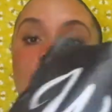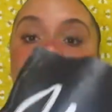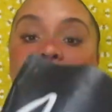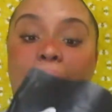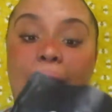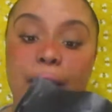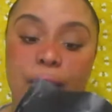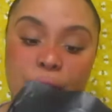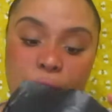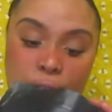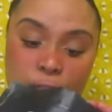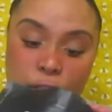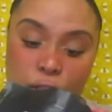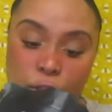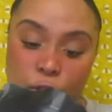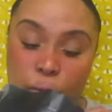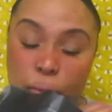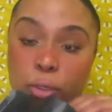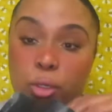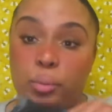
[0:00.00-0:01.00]
I think it's
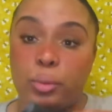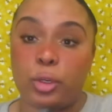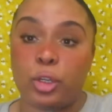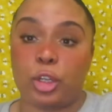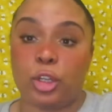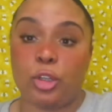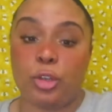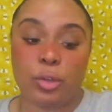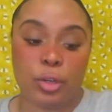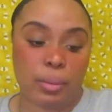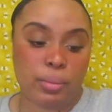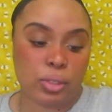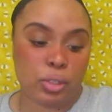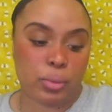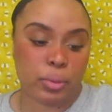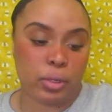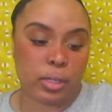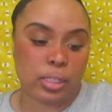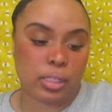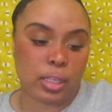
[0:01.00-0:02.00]
super duper cute. I'm
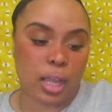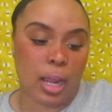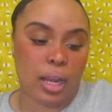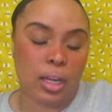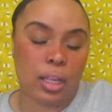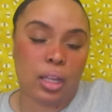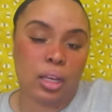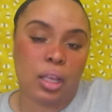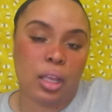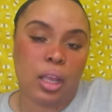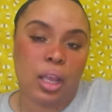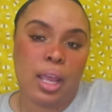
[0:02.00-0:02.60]
super excited.